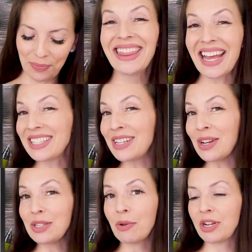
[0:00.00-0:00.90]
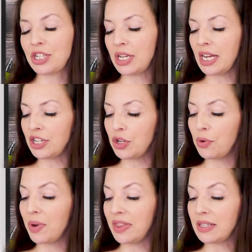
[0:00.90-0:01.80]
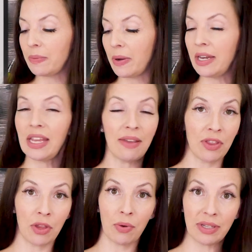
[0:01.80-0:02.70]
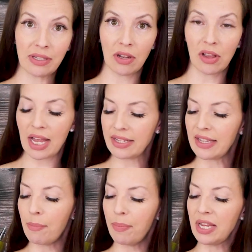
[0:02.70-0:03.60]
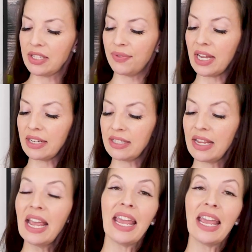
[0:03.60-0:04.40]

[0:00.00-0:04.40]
That's not so much an issue with this one, even though it still has that base flex.